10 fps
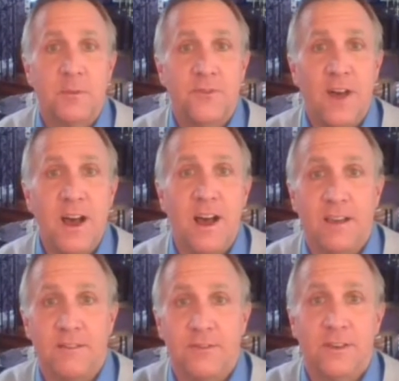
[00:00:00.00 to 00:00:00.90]
Number
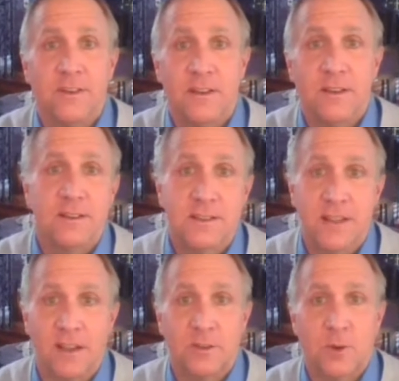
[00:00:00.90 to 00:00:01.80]
five,
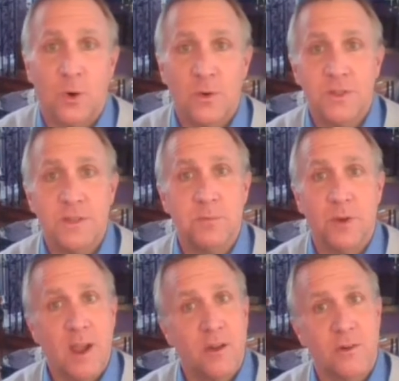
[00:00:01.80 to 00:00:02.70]
Set goals
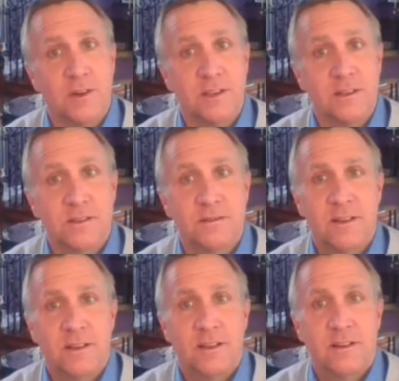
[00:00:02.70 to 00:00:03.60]
and
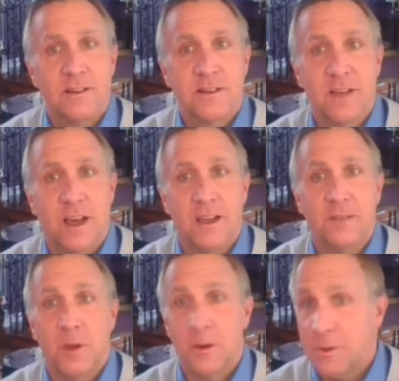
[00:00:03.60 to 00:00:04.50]
priorities.
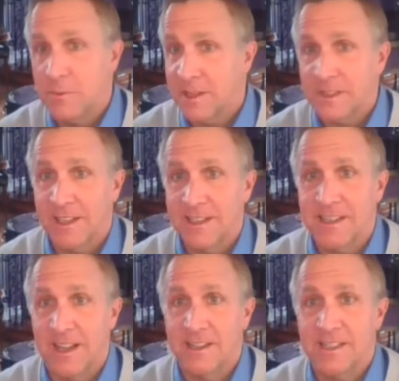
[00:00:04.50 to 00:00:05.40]
Decide what you must
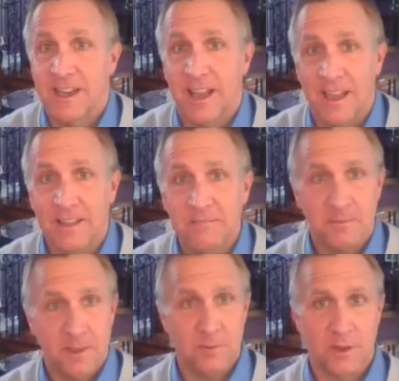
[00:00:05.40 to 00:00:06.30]
get done
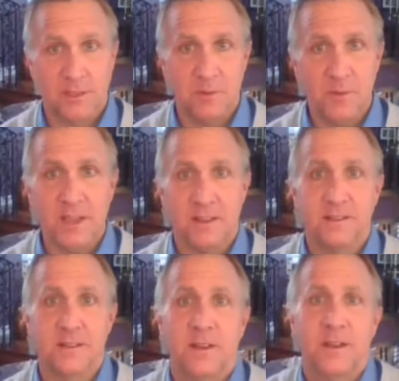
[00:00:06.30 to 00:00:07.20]
today and what can
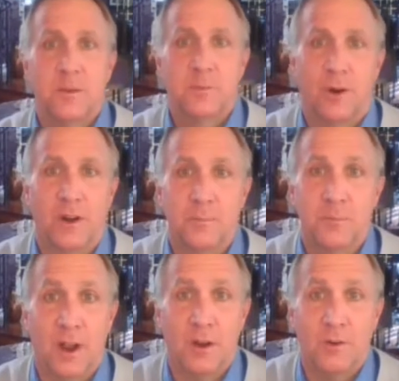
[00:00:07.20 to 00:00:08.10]
wait.
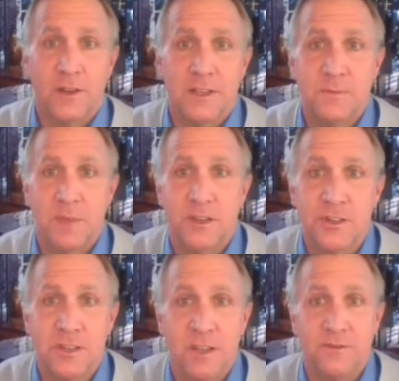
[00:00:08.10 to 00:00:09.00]
Priorities may
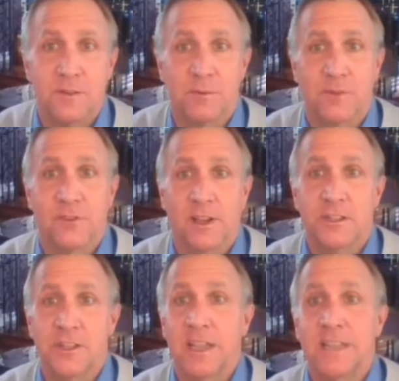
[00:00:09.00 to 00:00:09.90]
shift to
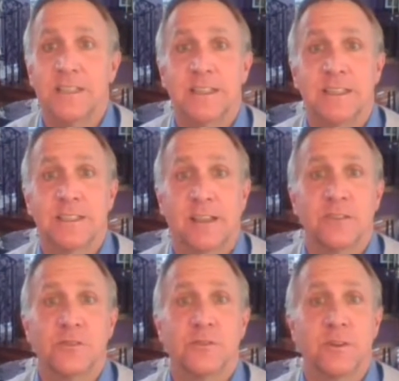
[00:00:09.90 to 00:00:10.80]
reflect changes in
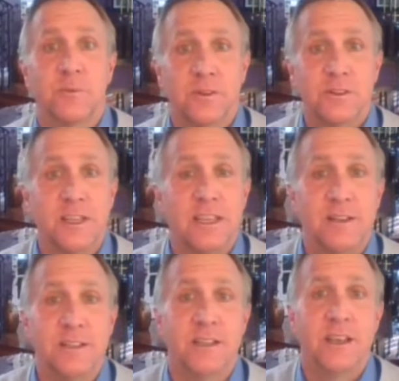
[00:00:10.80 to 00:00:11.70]
schedules and
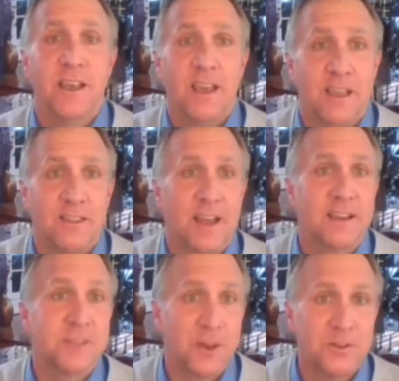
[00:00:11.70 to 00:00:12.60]
routines, and
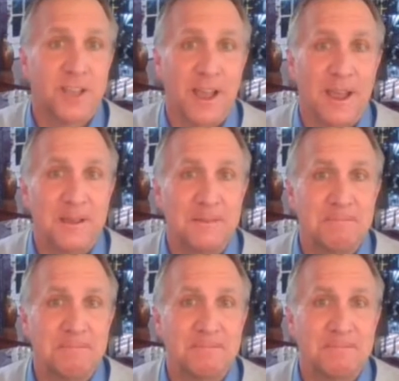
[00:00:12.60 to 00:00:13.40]
that is okay.